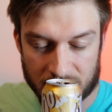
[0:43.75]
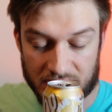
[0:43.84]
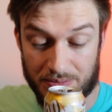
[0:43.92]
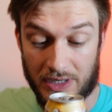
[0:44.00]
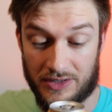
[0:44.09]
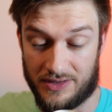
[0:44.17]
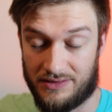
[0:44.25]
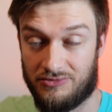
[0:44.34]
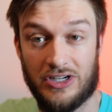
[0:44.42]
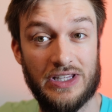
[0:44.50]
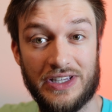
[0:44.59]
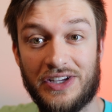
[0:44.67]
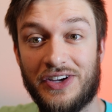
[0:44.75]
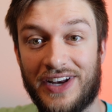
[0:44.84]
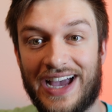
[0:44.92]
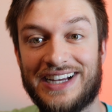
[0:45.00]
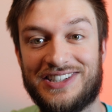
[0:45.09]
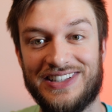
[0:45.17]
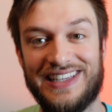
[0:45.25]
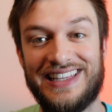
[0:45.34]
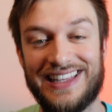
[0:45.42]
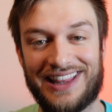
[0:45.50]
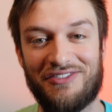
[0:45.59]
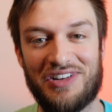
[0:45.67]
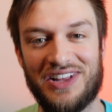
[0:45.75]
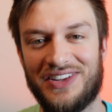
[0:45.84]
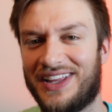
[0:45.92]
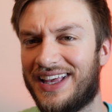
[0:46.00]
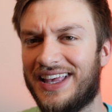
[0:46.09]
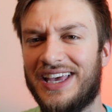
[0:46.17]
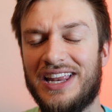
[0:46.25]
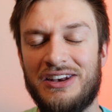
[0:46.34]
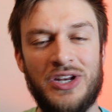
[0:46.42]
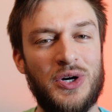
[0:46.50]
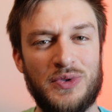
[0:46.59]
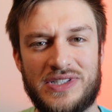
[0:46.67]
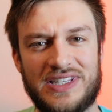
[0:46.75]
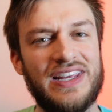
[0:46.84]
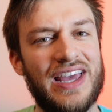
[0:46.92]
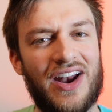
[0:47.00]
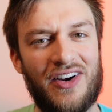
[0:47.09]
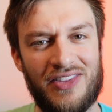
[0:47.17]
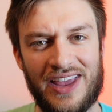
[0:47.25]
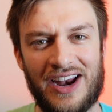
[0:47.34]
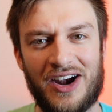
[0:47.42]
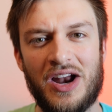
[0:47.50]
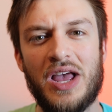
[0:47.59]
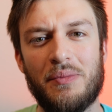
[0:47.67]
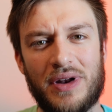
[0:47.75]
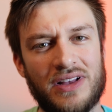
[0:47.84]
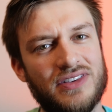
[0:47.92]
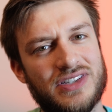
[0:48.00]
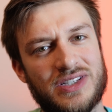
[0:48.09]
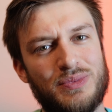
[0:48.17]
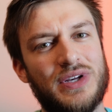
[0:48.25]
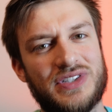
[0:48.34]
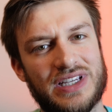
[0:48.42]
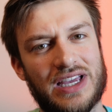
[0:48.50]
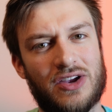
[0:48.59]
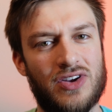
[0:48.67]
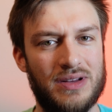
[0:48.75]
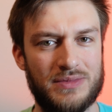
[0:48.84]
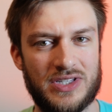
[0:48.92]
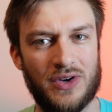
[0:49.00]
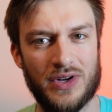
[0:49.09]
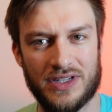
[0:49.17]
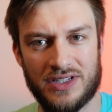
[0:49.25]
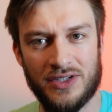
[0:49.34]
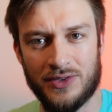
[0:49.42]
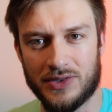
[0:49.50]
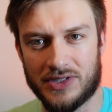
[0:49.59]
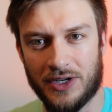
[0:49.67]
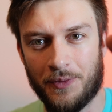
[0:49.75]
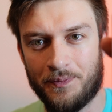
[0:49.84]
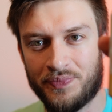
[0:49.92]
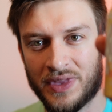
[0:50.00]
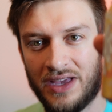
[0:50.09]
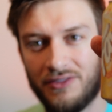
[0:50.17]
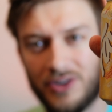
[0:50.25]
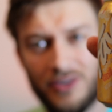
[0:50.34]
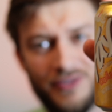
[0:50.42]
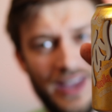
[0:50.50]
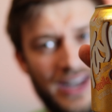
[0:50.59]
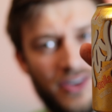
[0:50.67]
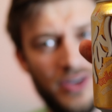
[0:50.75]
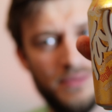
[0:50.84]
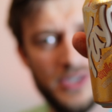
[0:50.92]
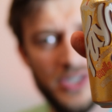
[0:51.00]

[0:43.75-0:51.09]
Smells really good actually. Like the vanilla notes are there, but it also smells like a cream soda too. So if you're a fan of cream